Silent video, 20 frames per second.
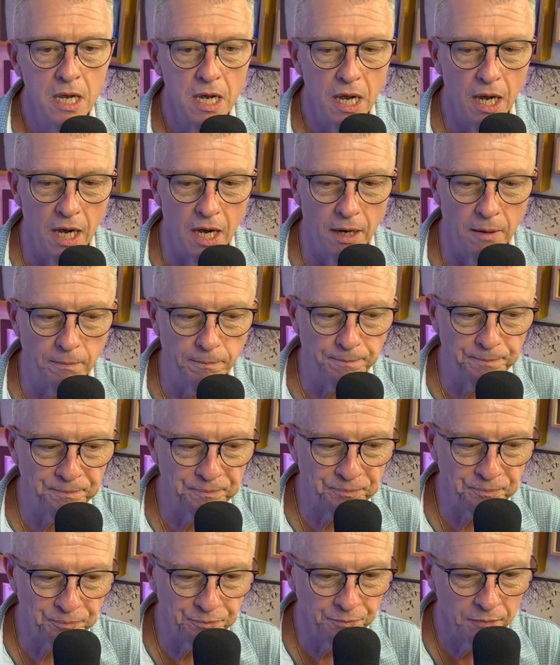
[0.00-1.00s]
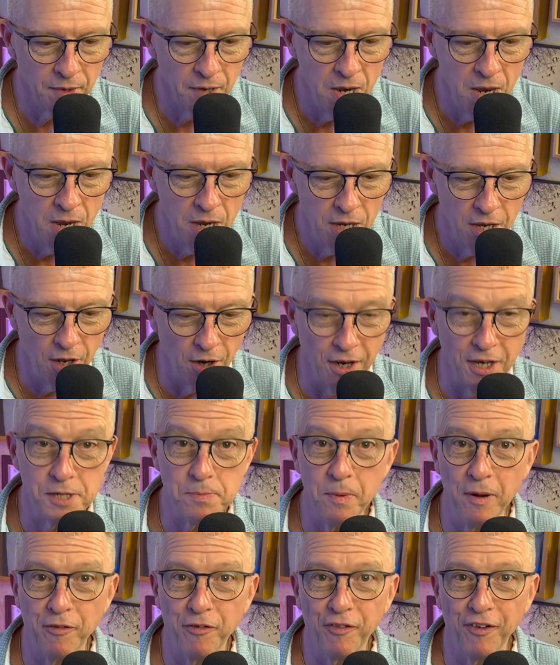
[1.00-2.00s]
Um, you know, as
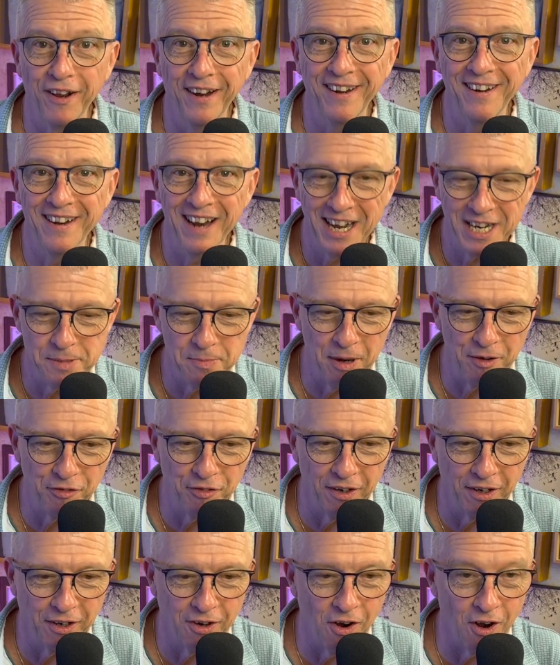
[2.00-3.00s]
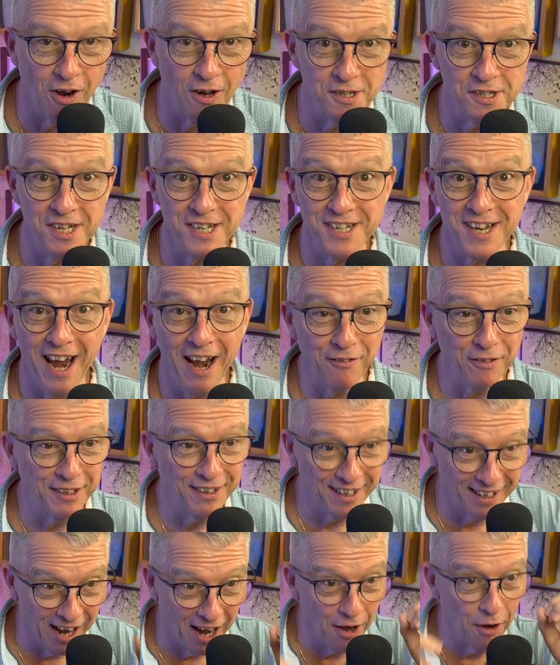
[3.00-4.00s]
my friend, as my friend Carl says,
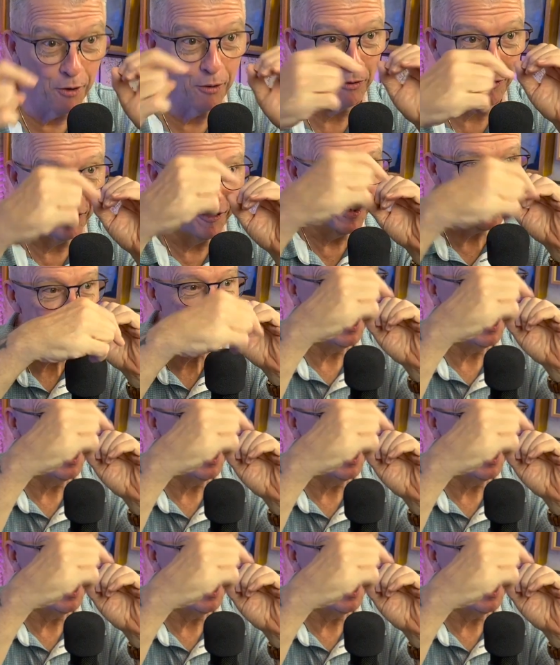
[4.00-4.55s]
everything I own fits